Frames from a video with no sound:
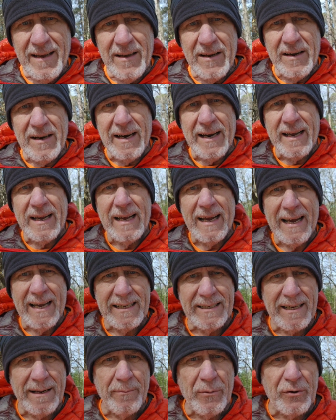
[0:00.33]
All right,
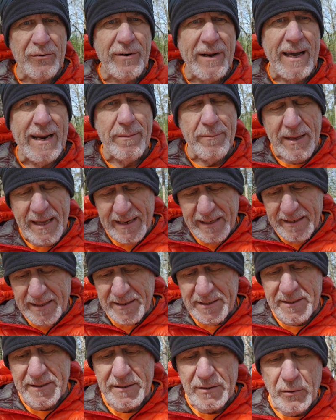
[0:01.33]
guys, I'm gonna try to make
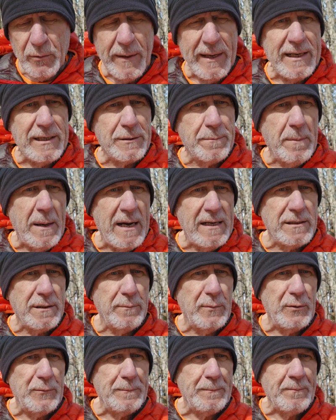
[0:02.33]
this as quick as
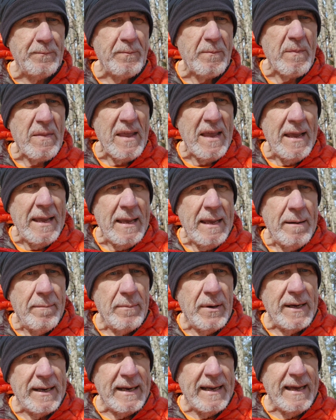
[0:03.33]
possible,
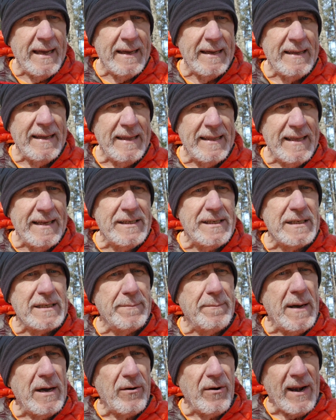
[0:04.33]
but this is
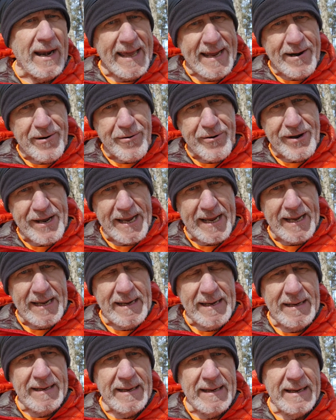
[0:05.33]
about layering.
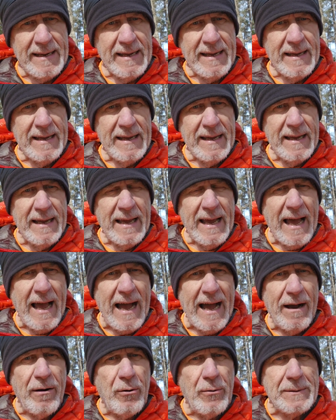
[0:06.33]

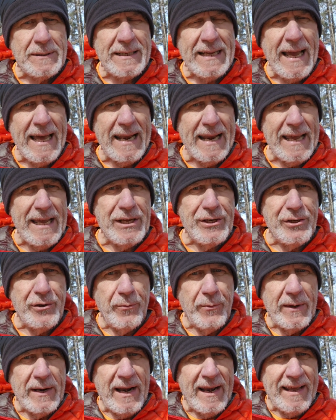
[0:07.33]
I always had an issue
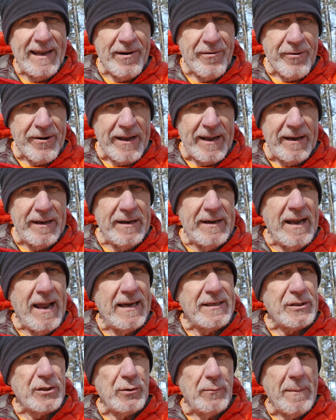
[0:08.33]
with layering,
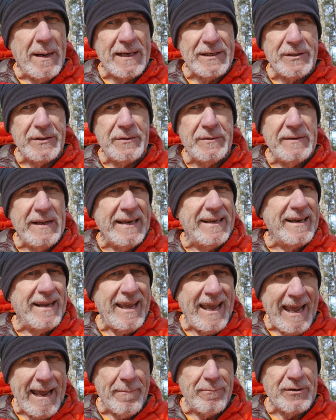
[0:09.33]
not so much at the
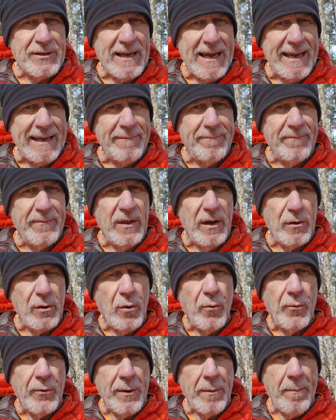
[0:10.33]
campsite or
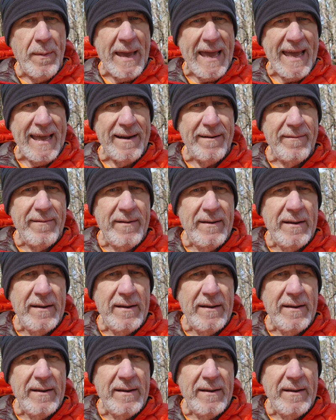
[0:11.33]
going to bed,